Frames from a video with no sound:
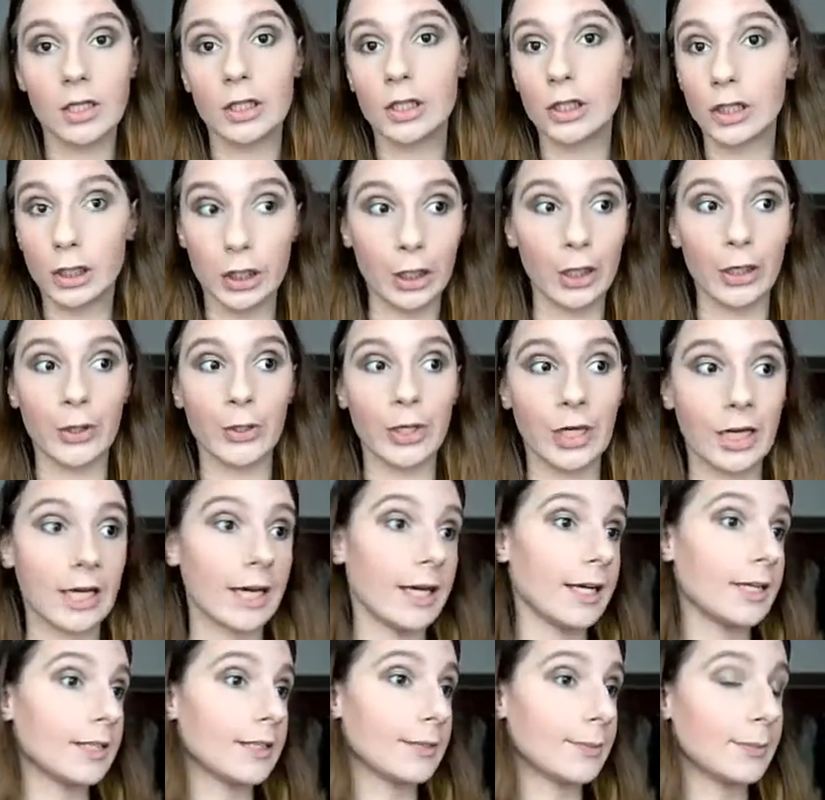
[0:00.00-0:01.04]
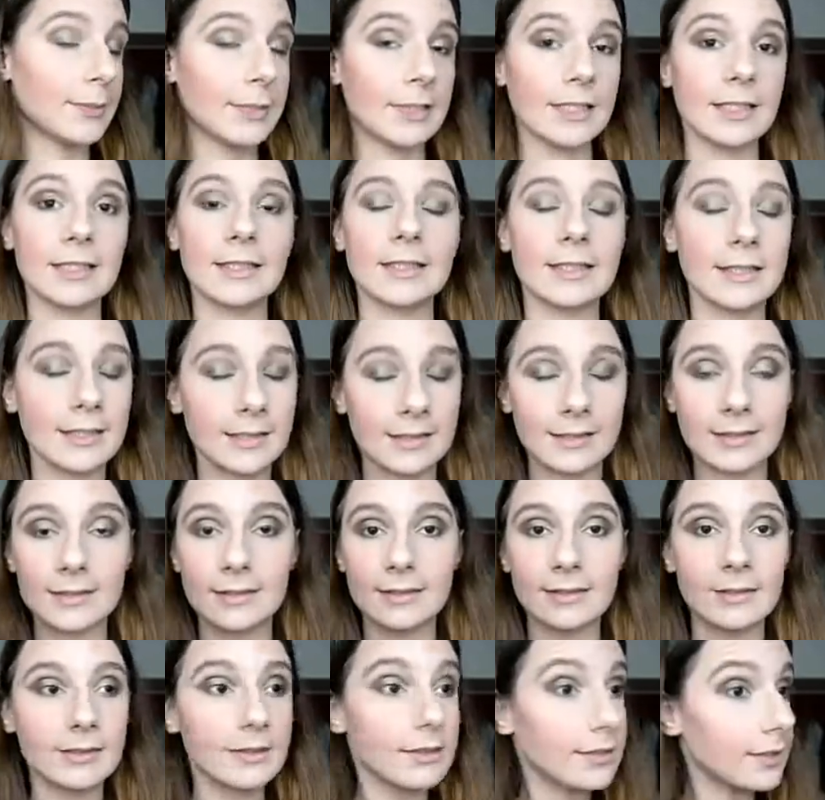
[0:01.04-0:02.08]
sorry guys, but
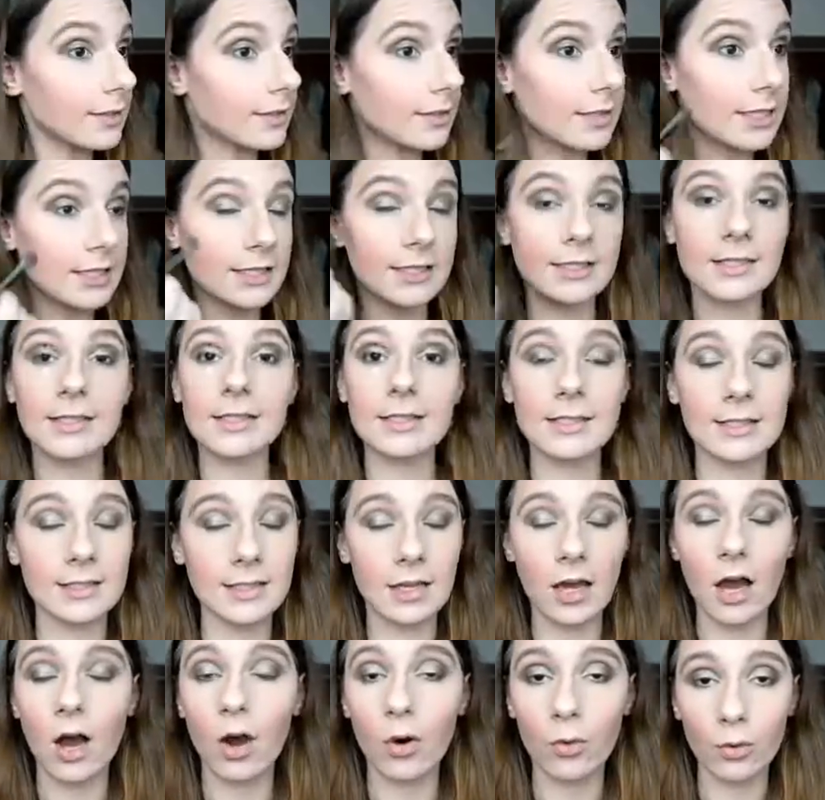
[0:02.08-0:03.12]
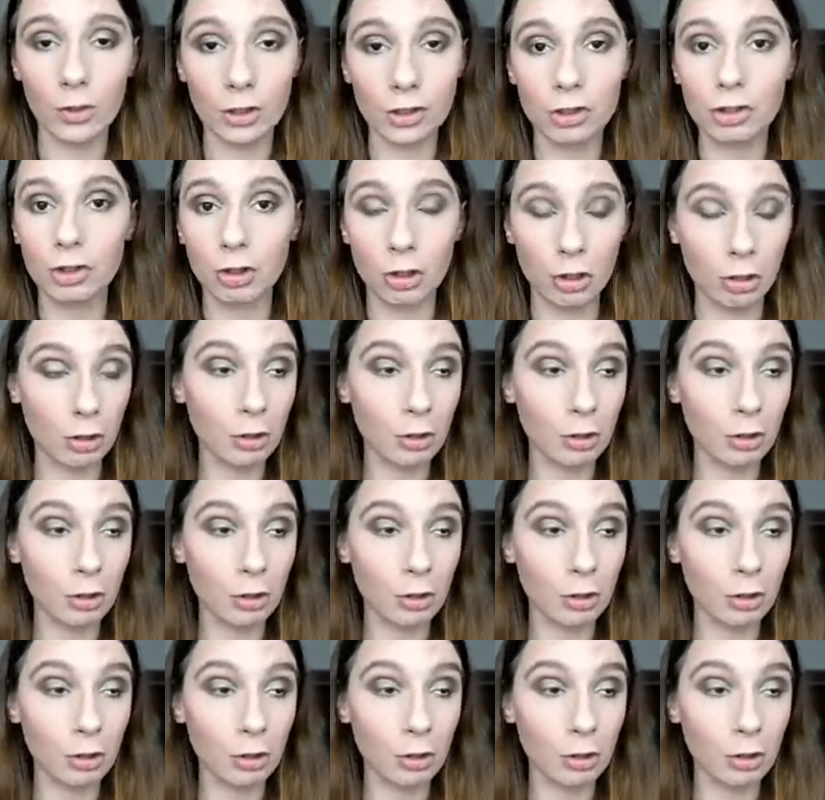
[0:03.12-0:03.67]
this is how it should